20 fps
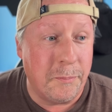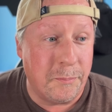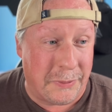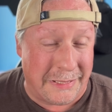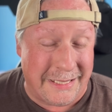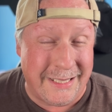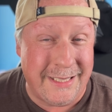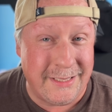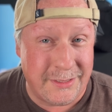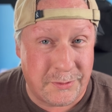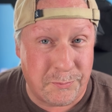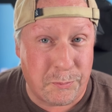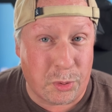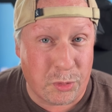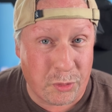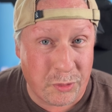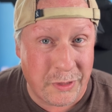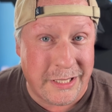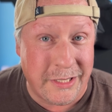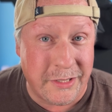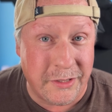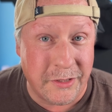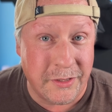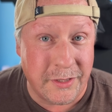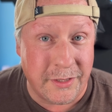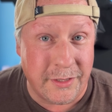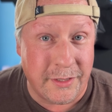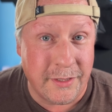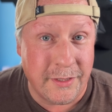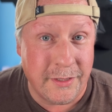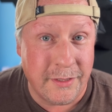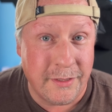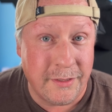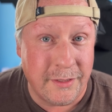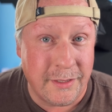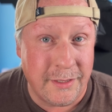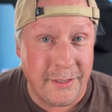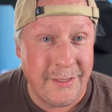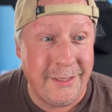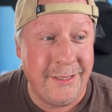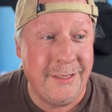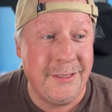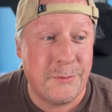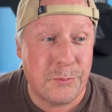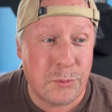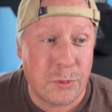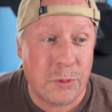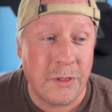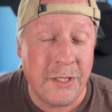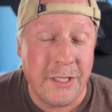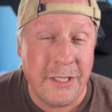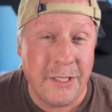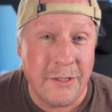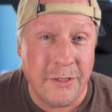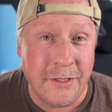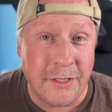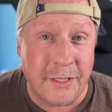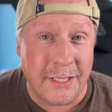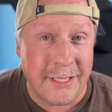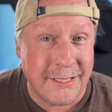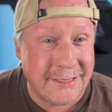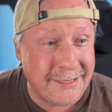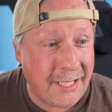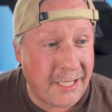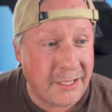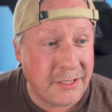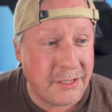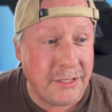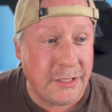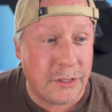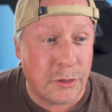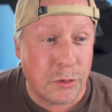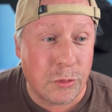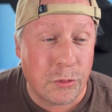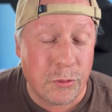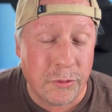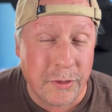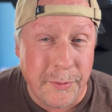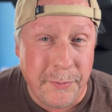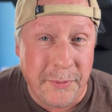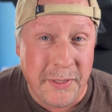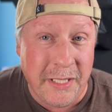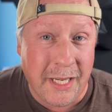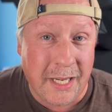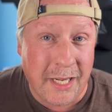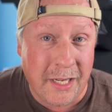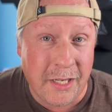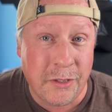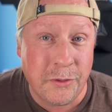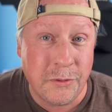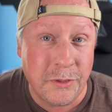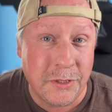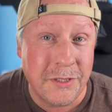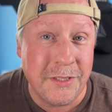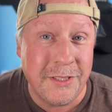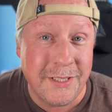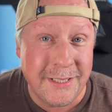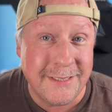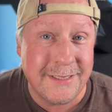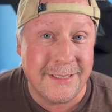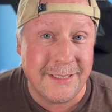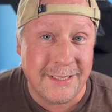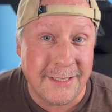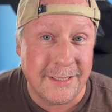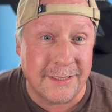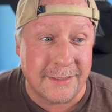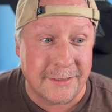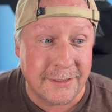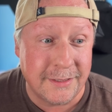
but it is pretty good. It is pretty good. It's actually creepy how good this is.